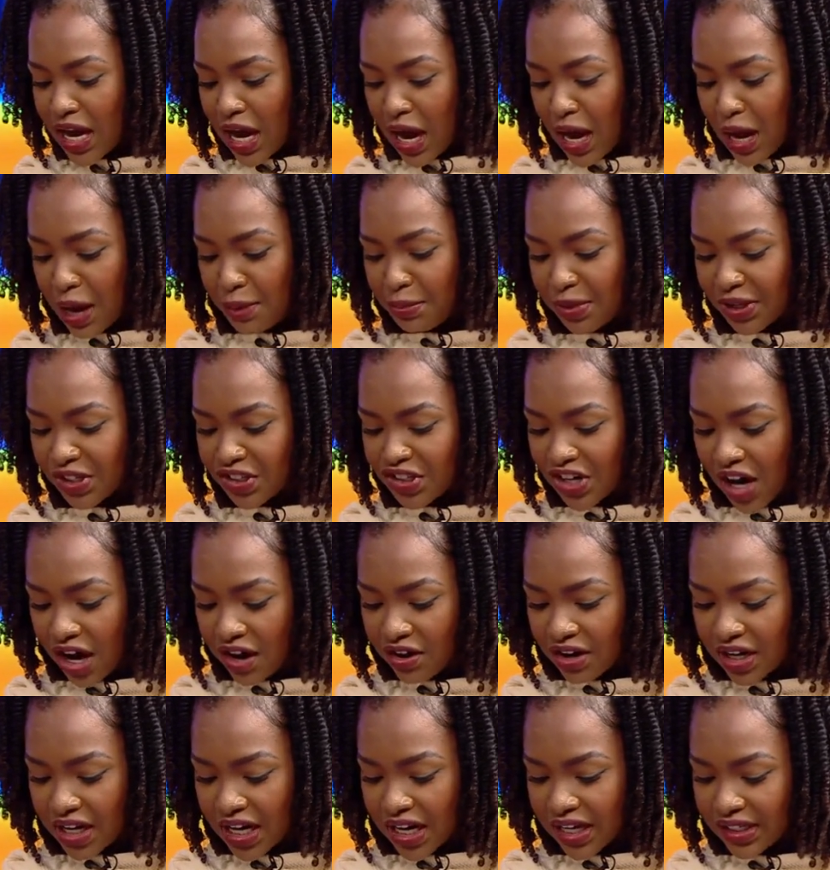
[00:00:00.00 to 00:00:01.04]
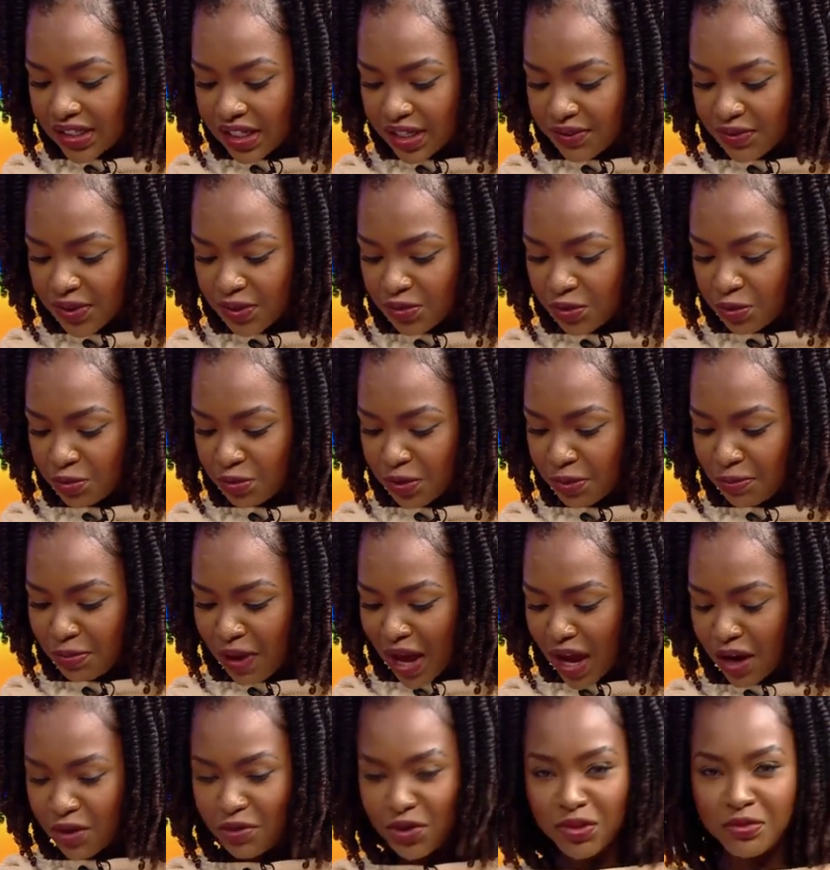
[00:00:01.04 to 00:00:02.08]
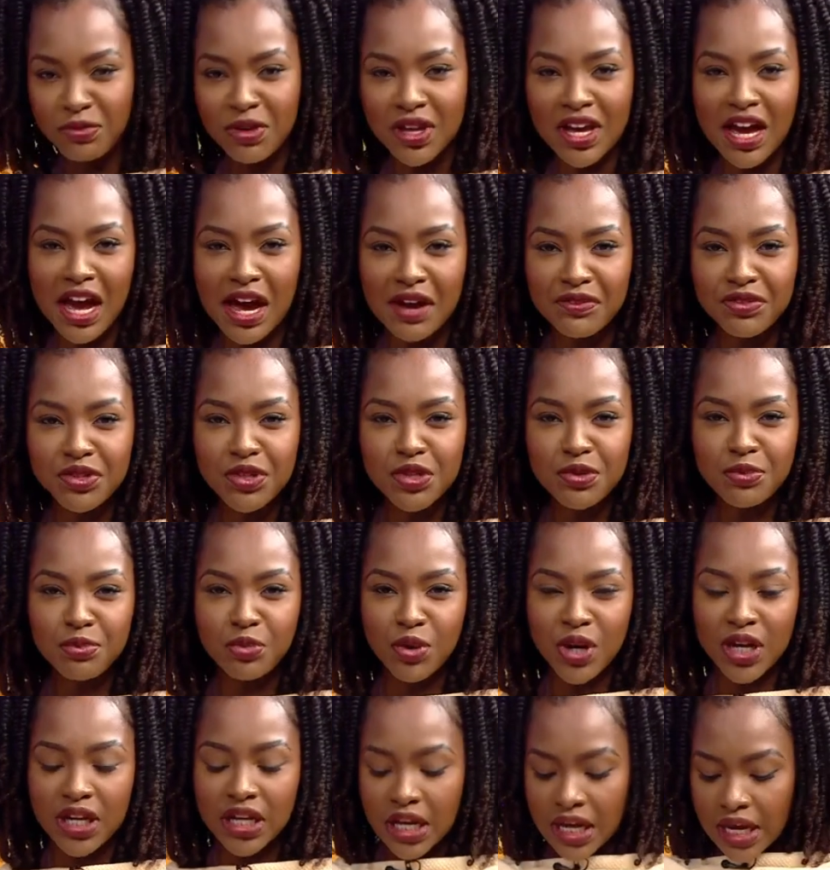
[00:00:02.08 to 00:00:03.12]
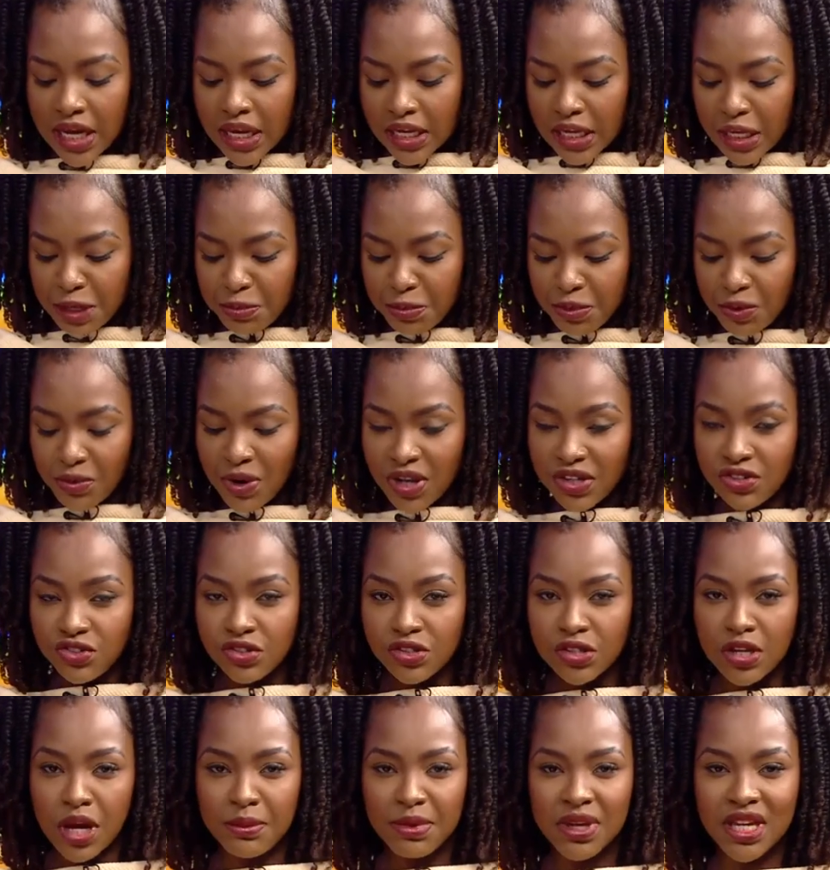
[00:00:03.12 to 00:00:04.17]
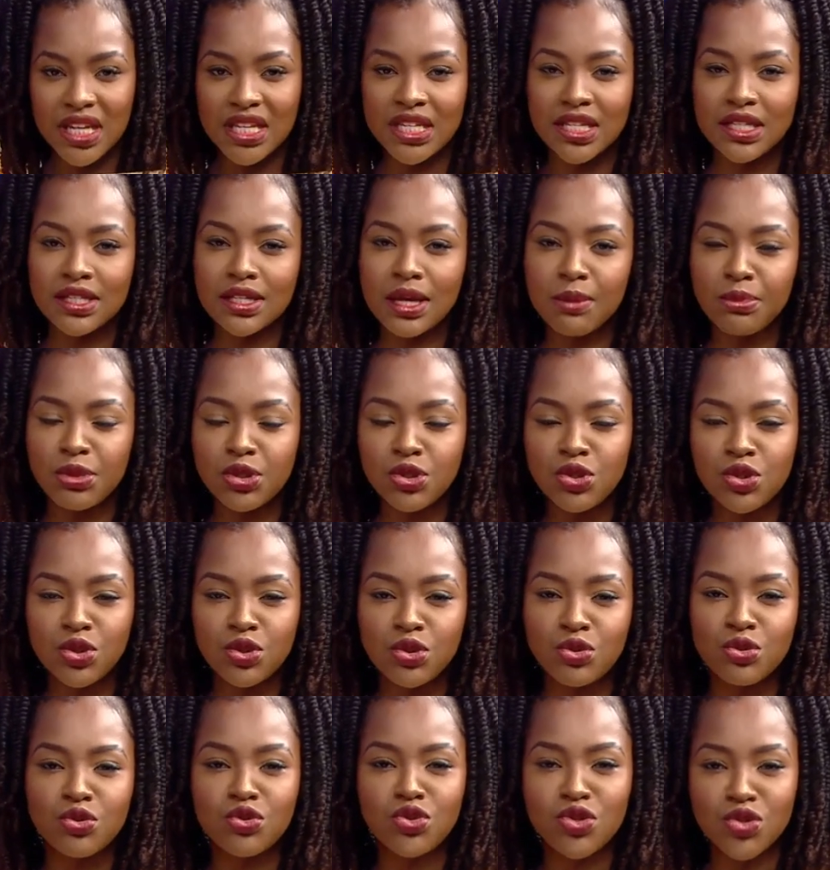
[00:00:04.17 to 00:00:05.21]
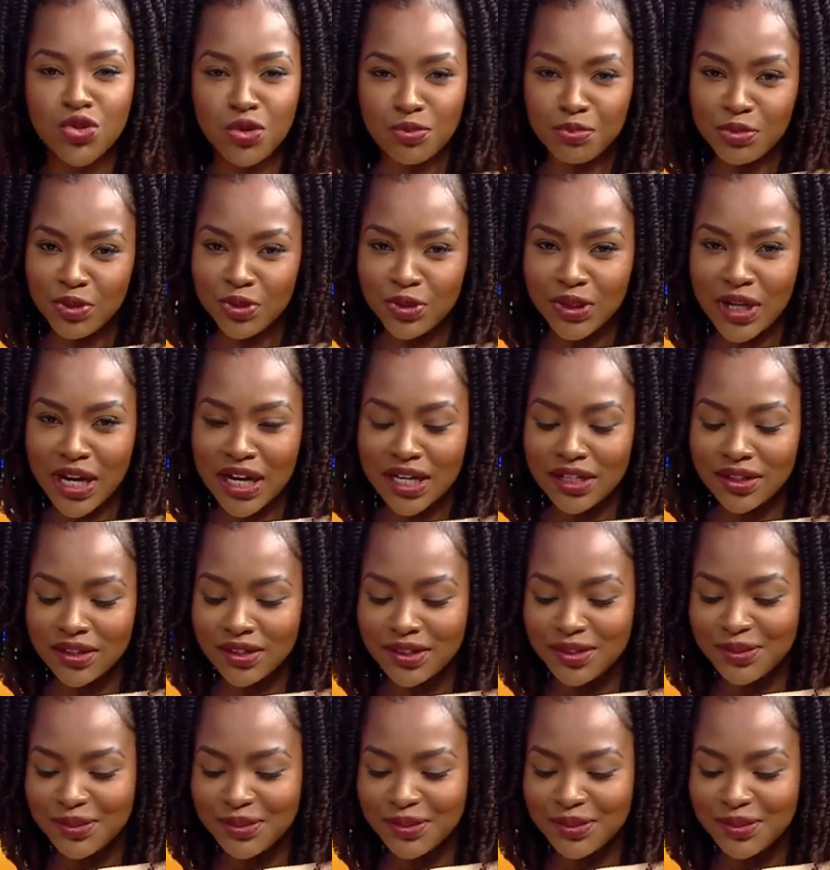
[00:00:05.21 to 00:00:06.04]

But Sharon and David will be back with me after the break. Keep your questions coming into 22999.